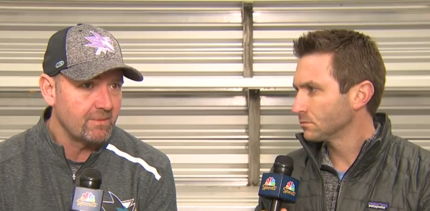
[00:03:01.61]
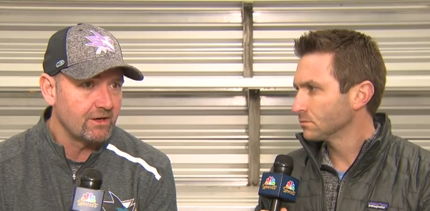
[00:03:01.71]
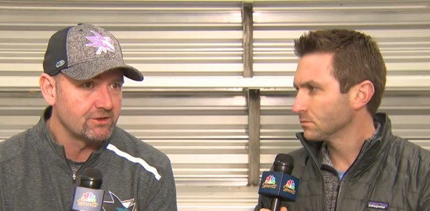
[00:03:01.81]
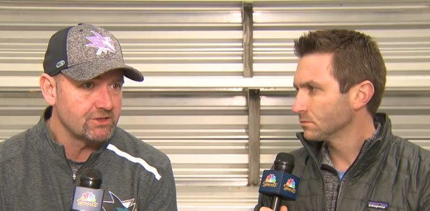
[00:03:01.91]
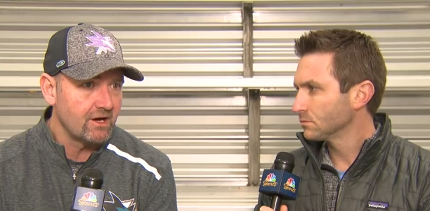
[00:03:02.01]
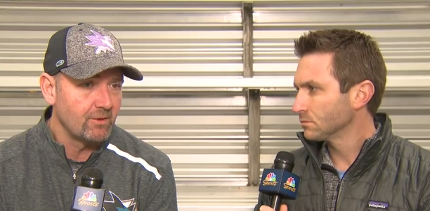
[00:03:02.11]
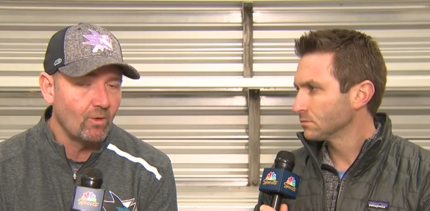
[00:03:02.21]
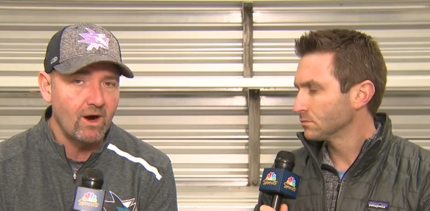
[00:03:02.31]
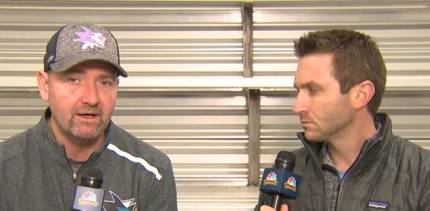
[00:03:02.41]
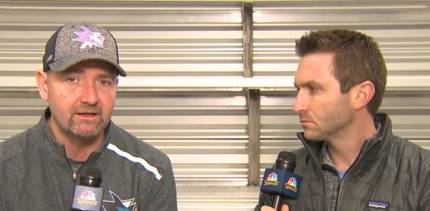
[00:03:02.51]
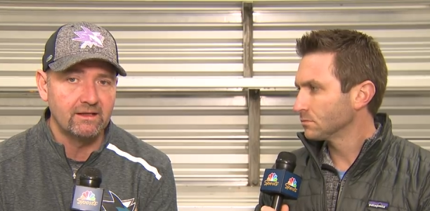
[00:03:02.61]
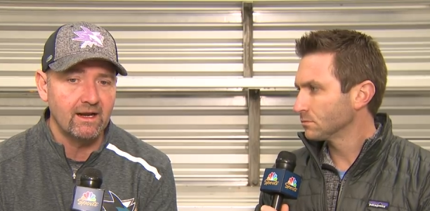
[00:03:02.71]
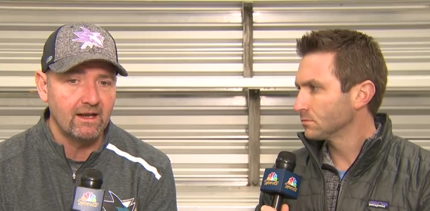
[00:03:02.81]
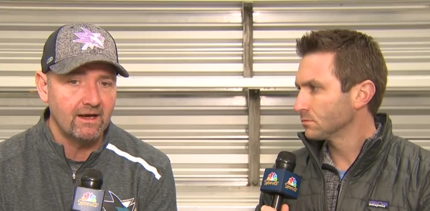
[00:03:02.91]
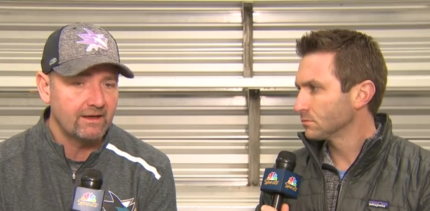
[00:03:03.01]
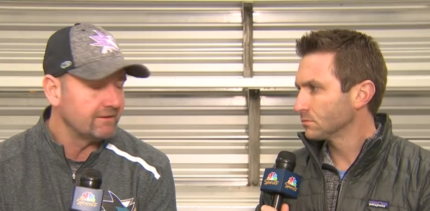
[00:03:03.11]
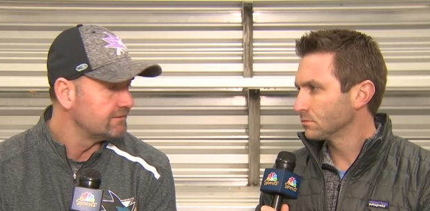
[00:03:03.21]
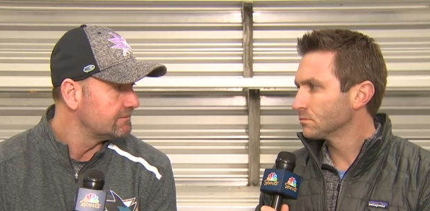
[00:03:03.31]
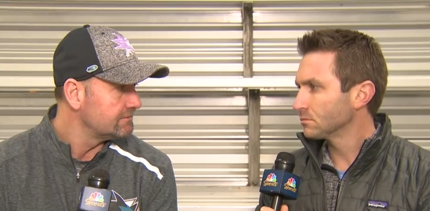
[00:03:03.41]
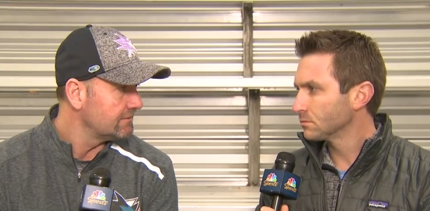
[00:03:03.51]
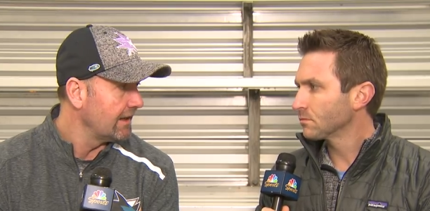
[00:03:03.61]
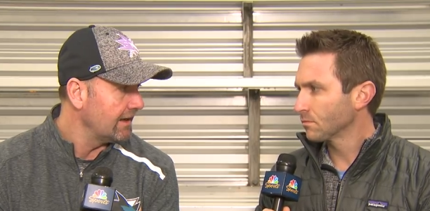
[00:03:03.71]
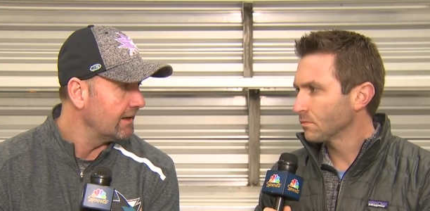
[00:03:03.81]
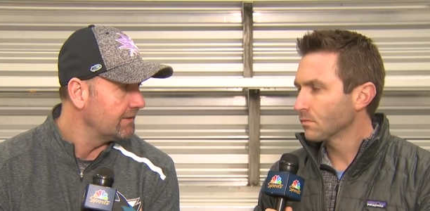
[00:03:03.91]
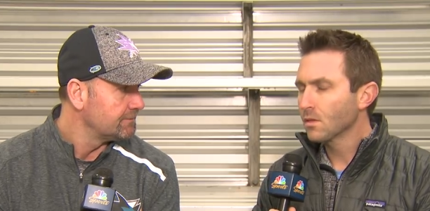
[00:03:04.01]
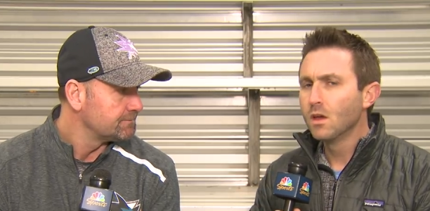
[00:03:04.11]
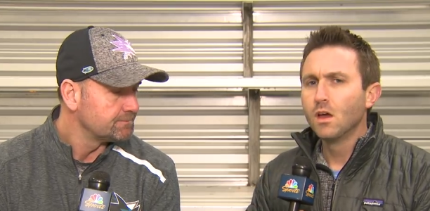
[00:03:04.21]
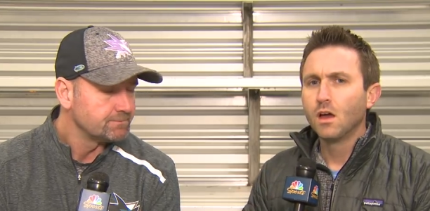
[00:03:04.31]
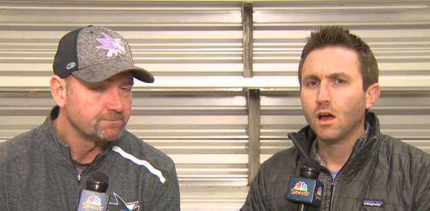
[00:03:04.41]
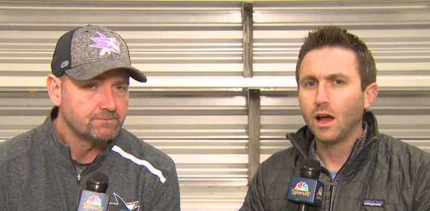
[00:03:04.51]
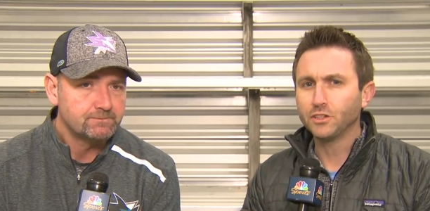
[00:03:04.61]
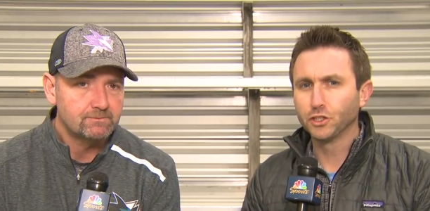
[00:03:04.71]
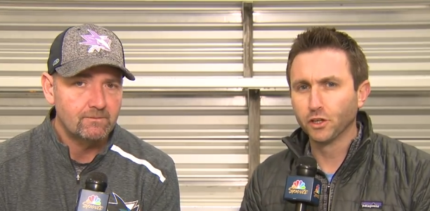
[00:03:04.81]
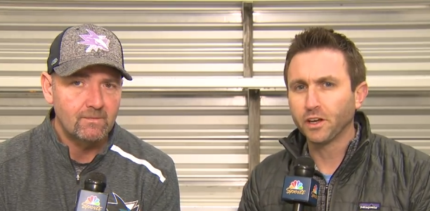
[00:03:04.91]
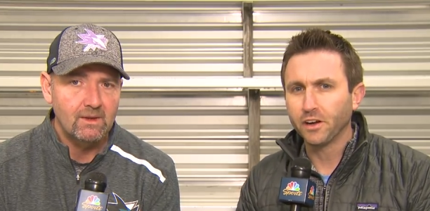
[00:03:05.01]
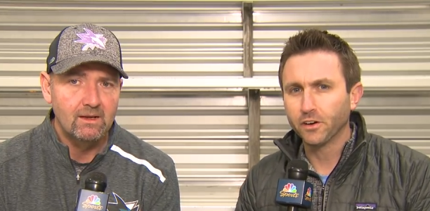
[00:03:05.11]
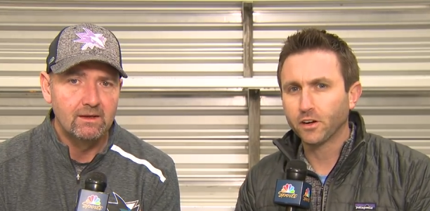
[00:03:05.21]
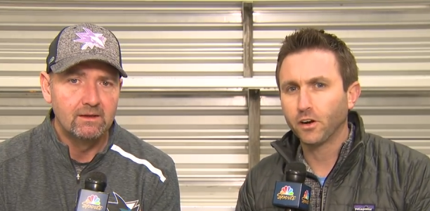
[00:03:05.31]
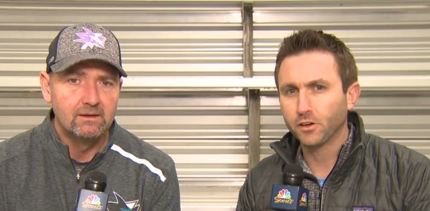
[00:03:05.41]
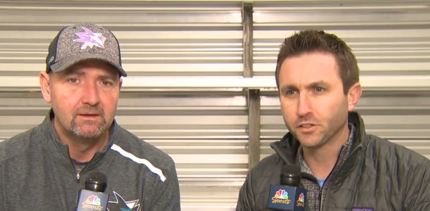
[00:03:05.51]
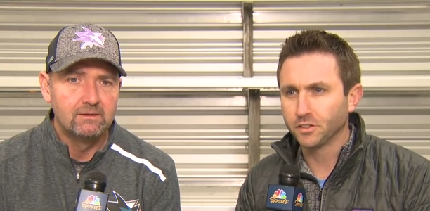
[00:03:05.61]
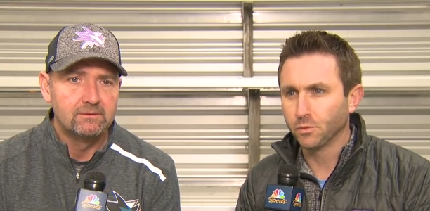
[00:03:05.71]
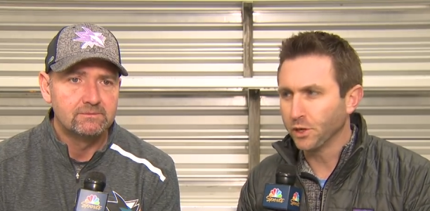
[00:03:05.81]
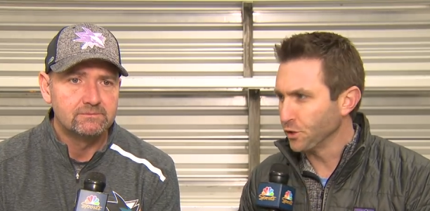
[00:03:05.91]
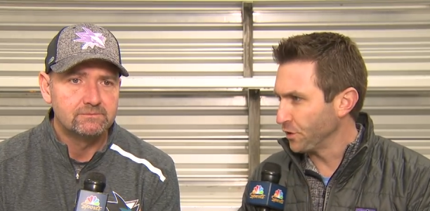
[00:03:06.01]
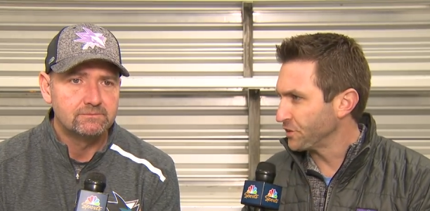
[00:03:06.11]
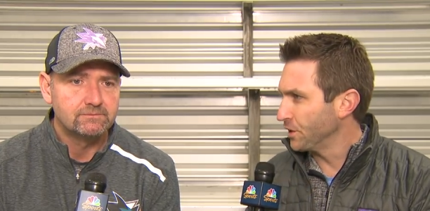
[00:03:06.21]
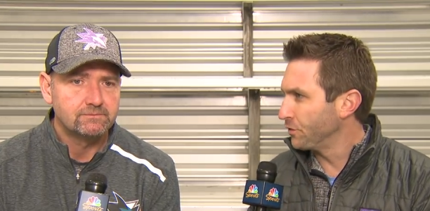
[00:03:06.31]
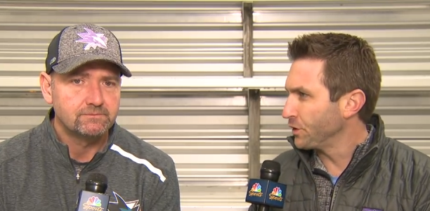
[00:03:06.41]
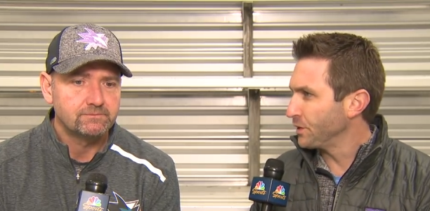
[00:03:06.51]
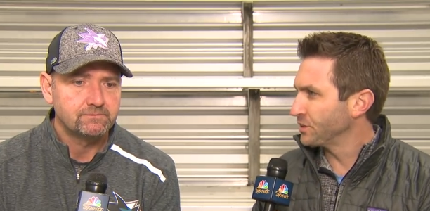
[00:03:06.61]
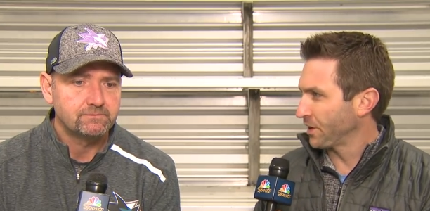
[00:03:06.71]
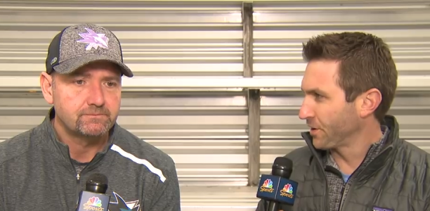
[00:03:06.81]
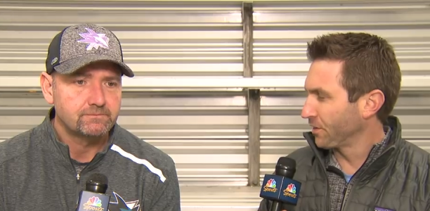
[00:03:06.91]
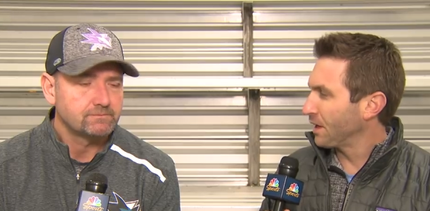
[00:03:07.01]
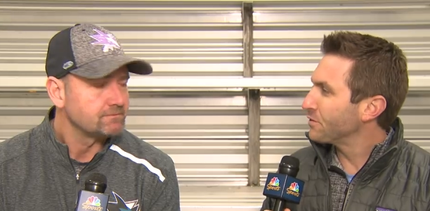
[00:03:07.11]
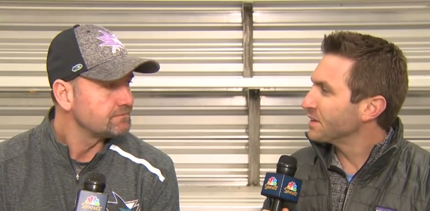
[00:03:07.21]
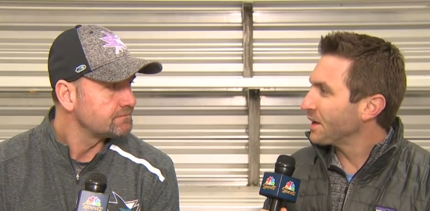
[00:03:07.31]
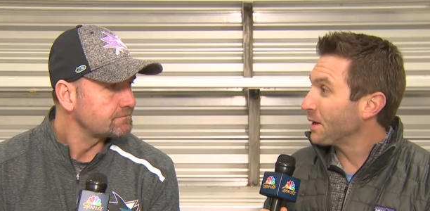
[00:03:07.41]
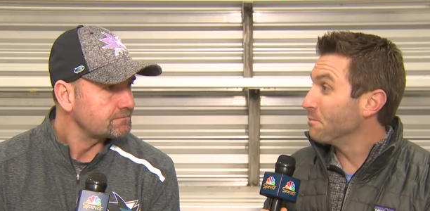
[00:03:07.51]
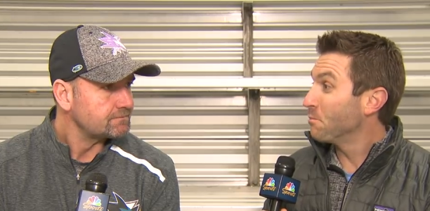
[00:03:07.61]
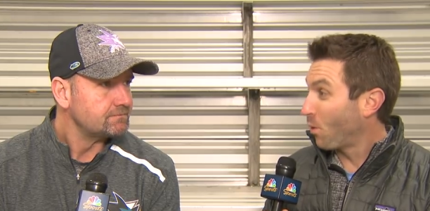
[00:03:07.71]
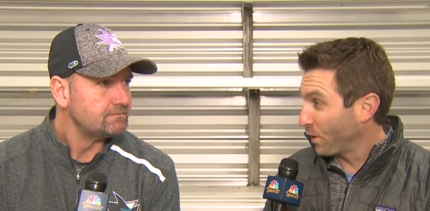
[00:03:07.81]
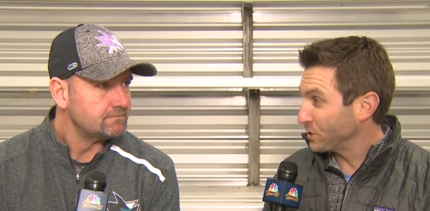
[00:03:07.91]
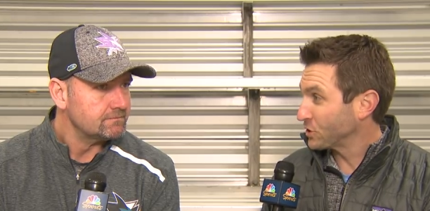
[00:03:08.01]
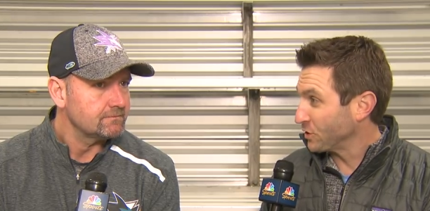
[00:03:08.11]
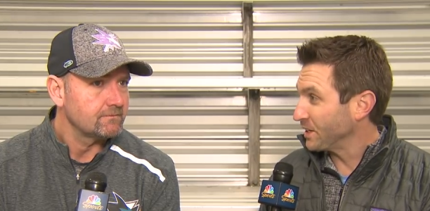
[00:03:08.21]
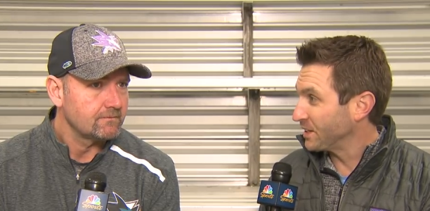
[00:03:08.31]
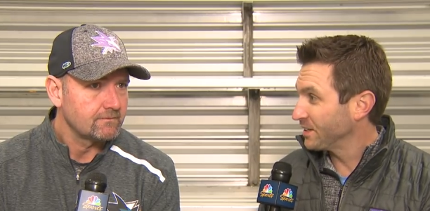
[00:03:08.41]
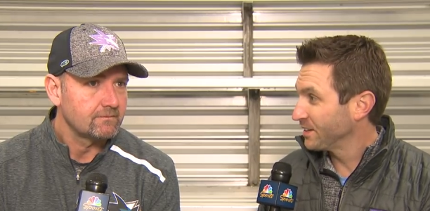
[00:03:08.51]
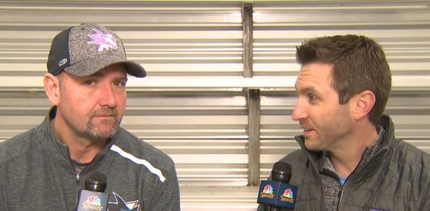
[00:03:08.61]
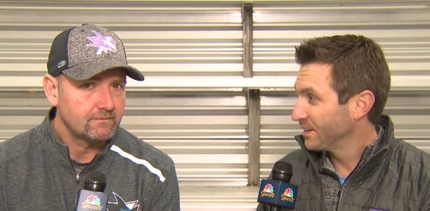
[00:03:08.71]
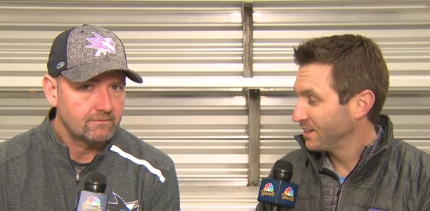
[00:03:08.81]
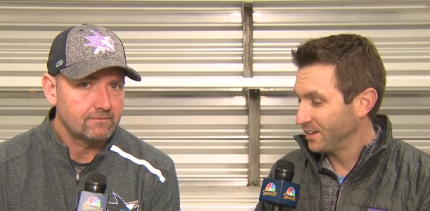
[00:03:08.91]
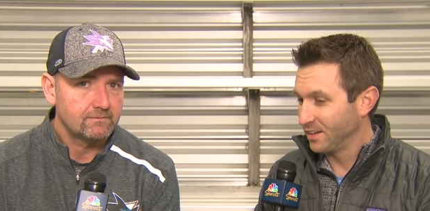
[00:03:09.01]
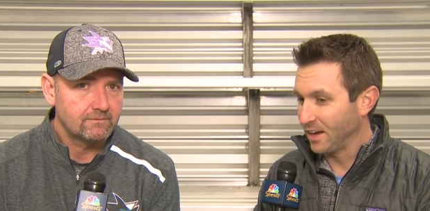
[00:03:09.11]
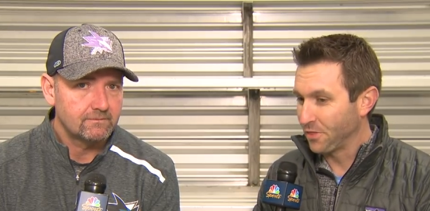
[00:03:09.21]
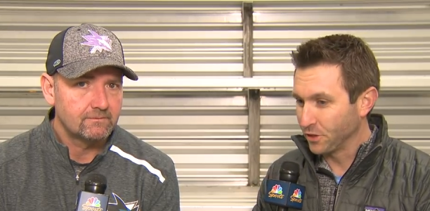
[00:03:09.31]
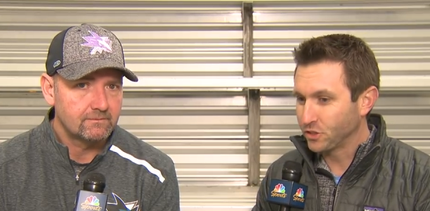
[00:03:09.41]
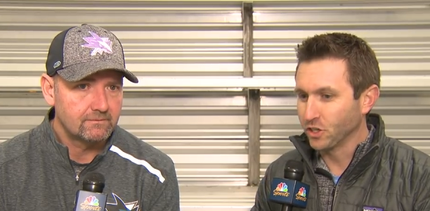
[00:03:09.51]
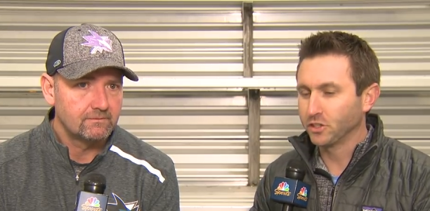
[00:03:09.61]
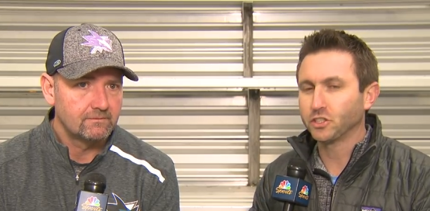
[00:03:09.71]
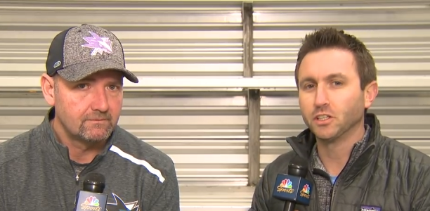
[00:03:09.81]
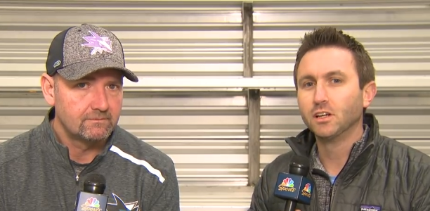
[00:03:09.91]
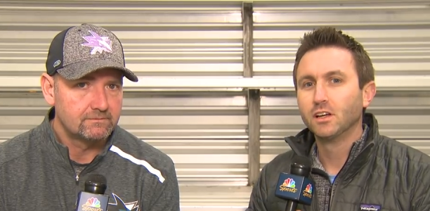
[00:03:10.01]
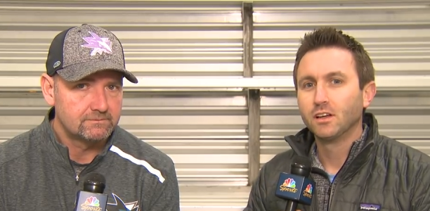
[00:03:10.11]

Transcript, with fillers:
Speaker 1: a better job of walking that line lately. As you look at Erik Karlsson, we do this interview, he's on an 11-game point streak at this juncture.